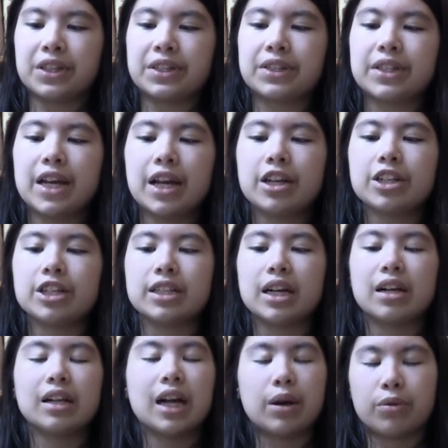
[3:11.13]
the stage to
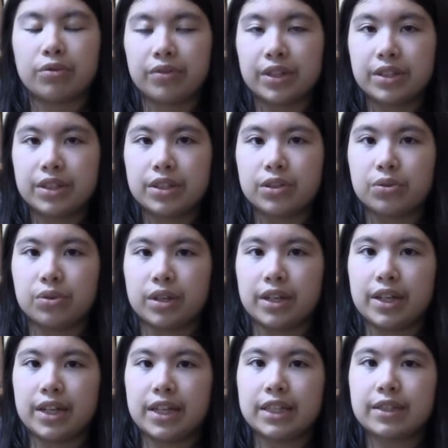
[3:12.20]
tell our real story
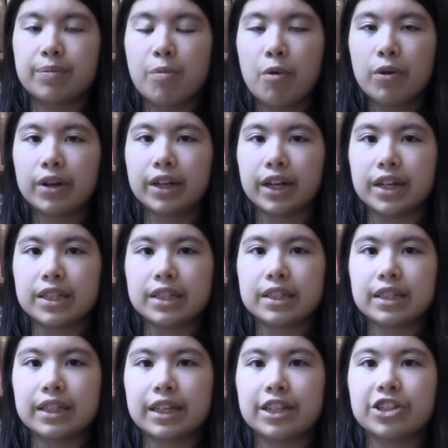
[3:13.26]
is supporting us
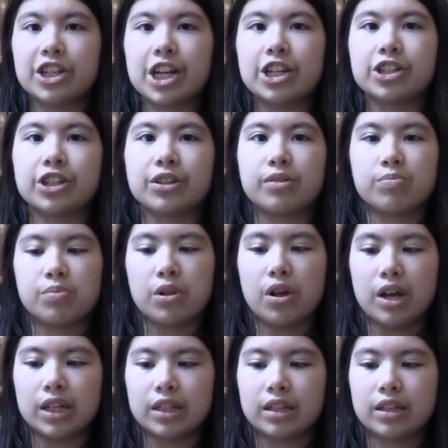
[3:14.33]
in changing the
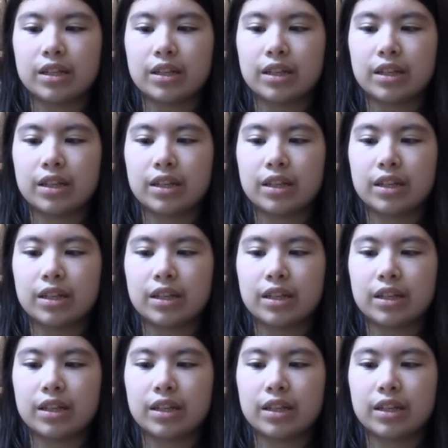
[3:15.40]
plot.